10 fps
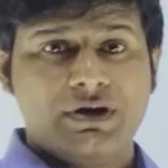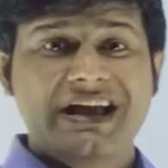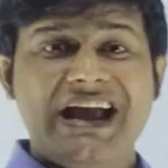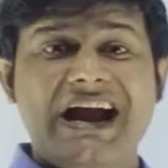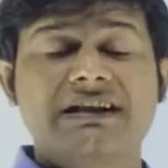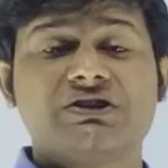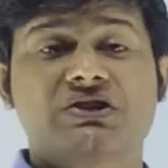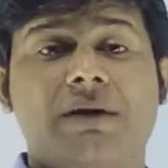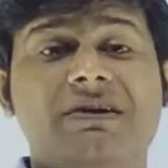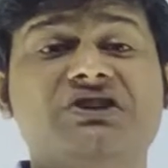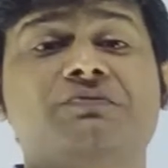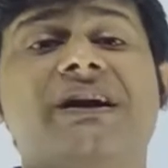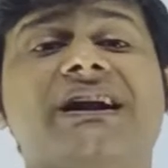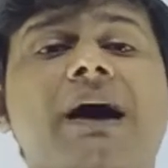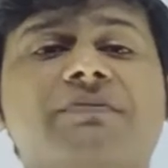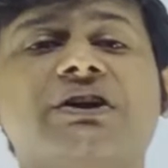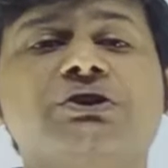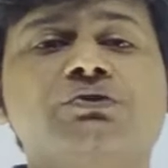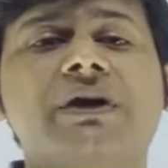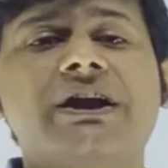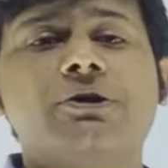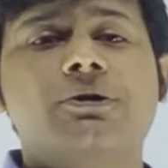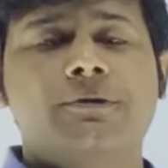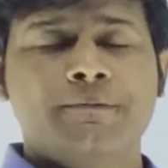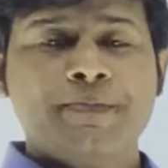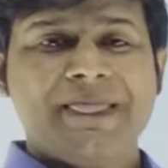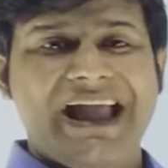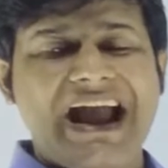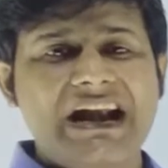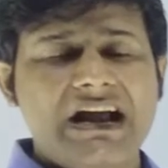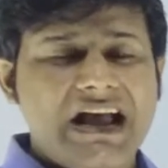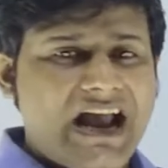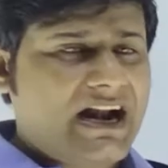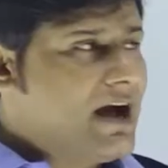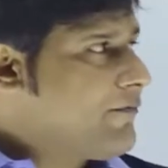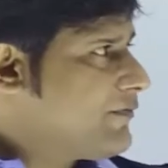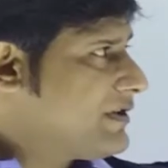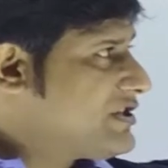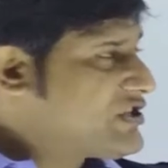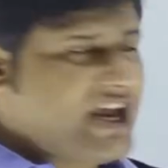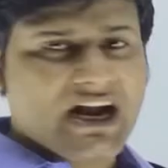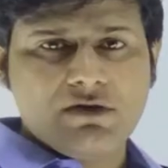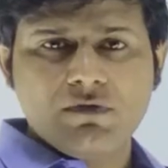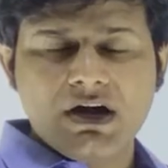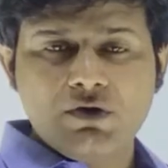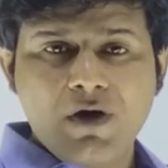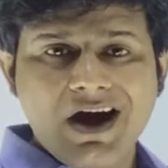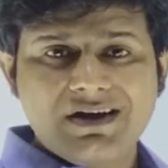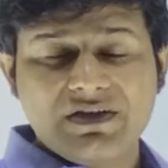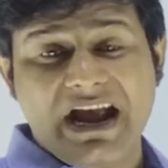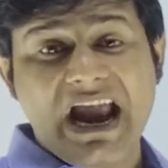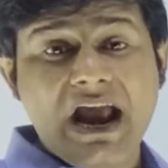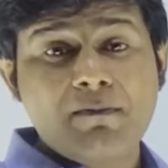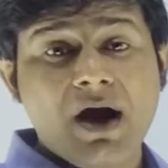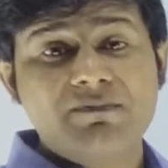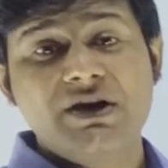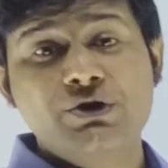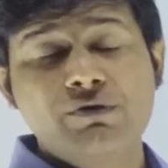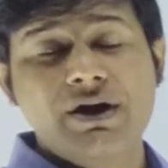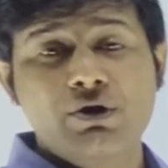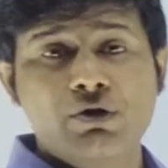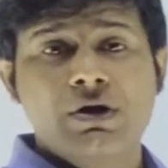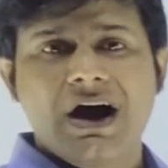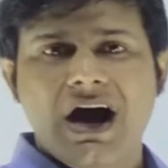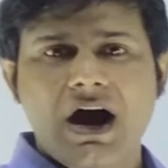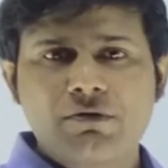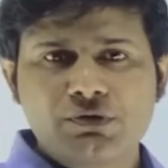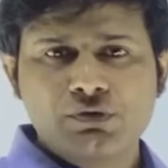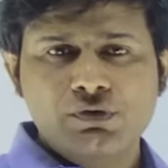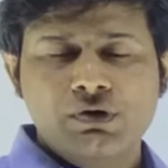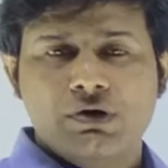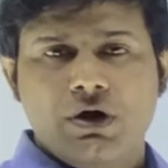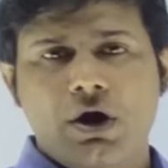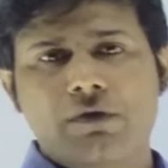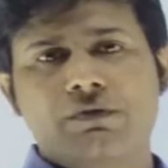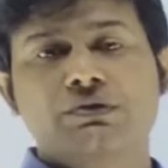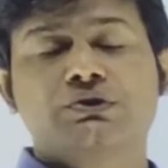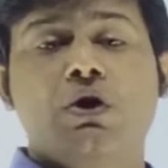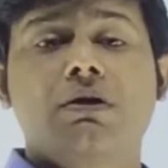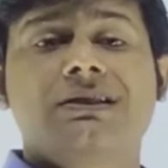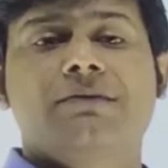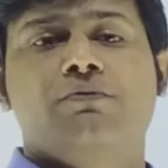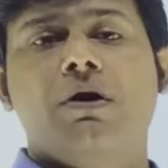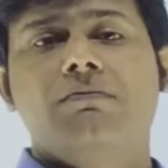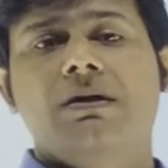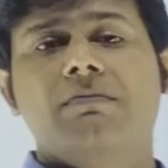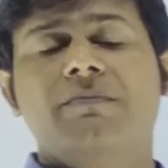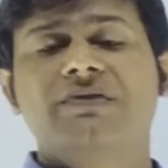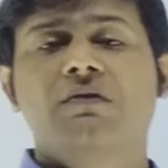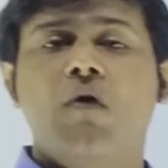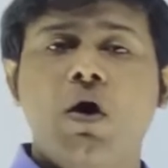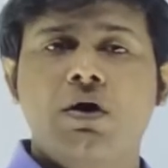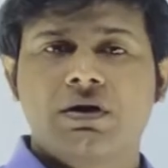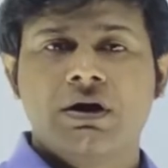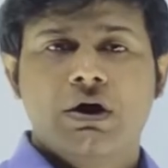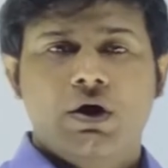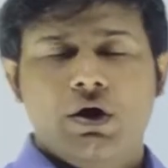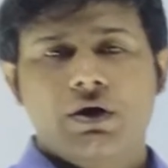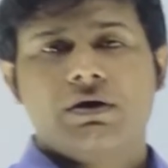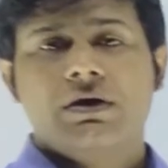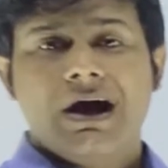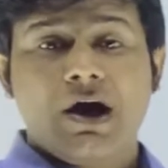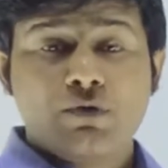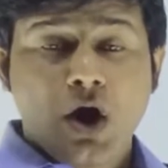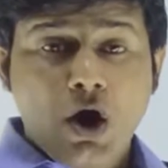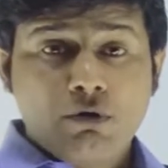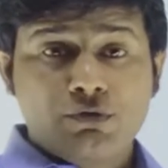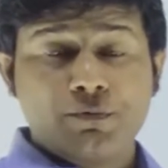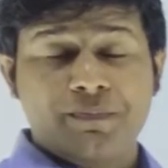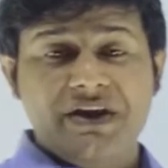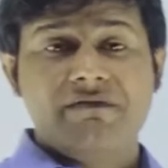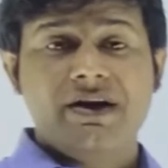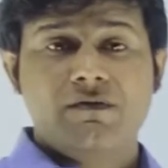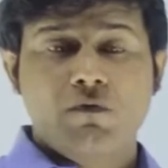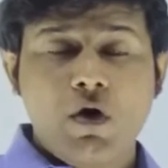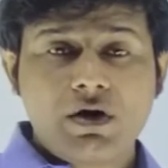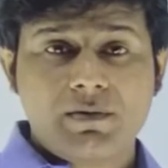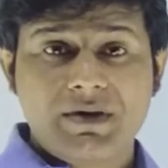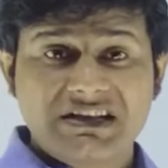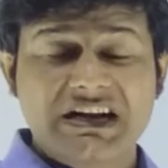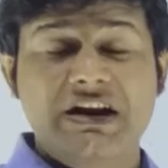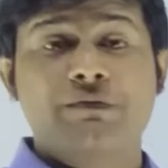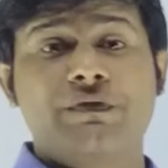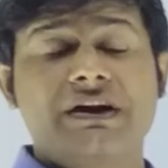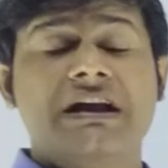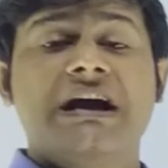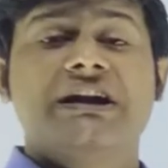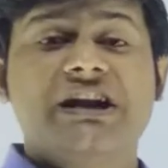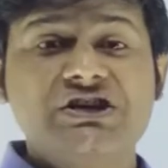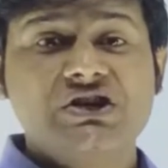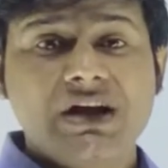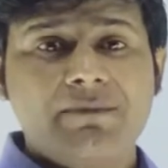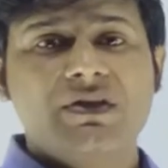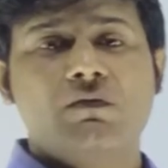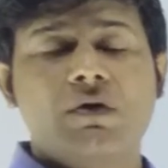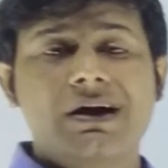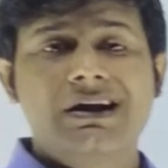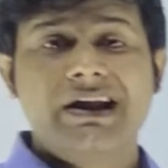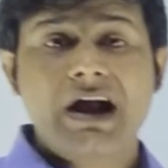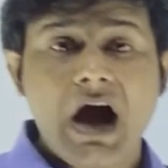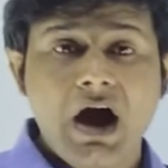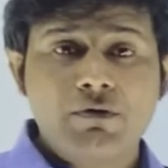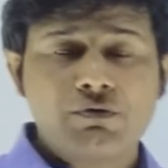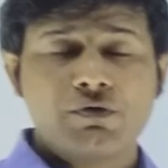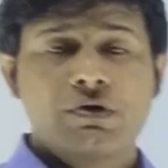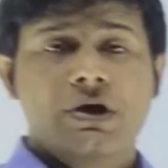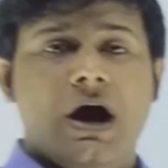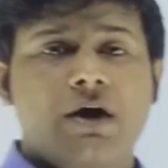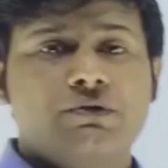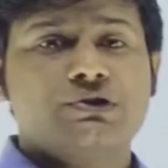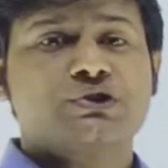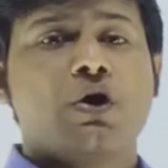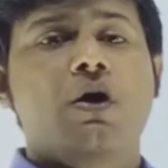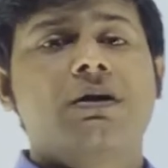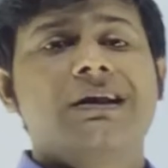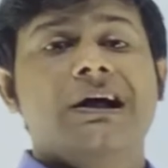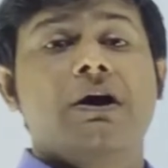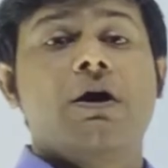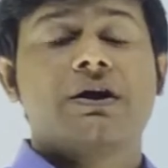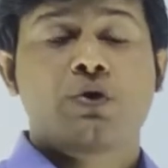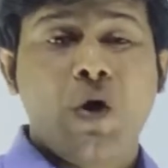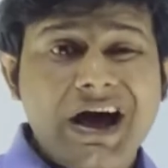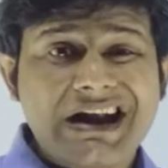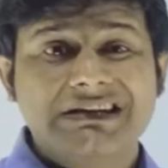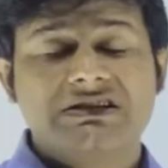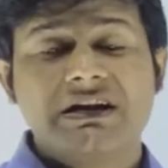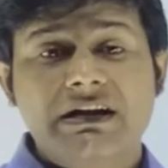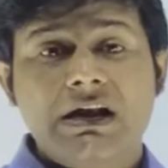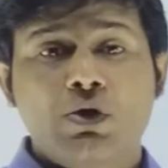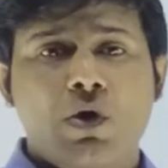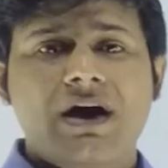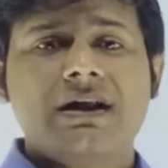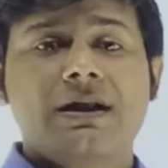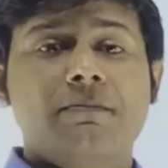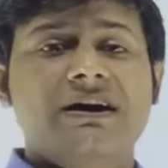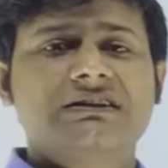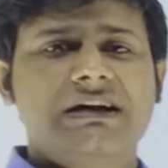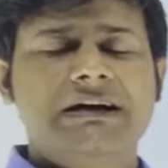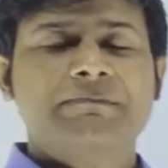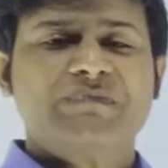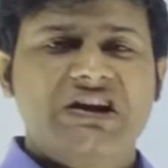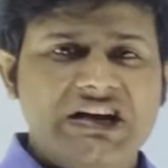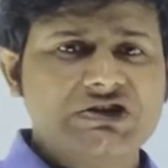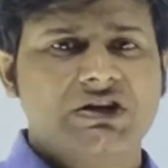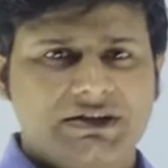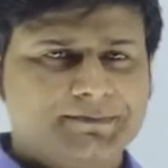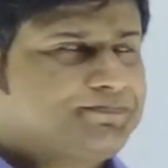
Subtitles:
and the establishment of the UNO, and after the Second World War, the aim of the UNO, how to solve the problem of the war, or how to prevent war among the different nations of the world, and how to solve little quarrel among the nation.